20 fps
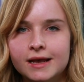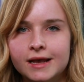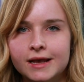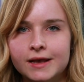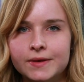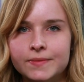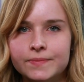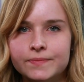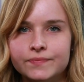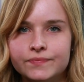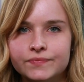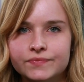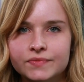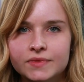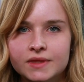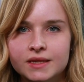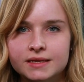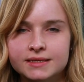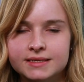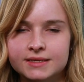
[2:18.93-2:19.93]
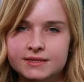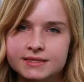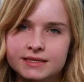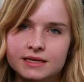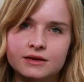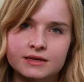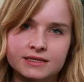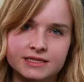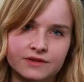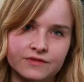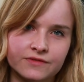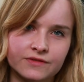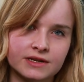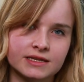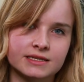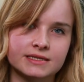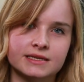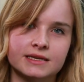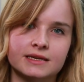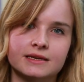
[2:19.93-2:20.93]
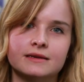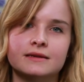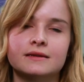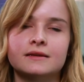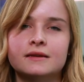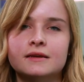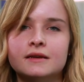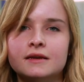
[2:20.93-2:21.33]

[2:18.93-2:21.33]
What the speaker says: So it's a lot different to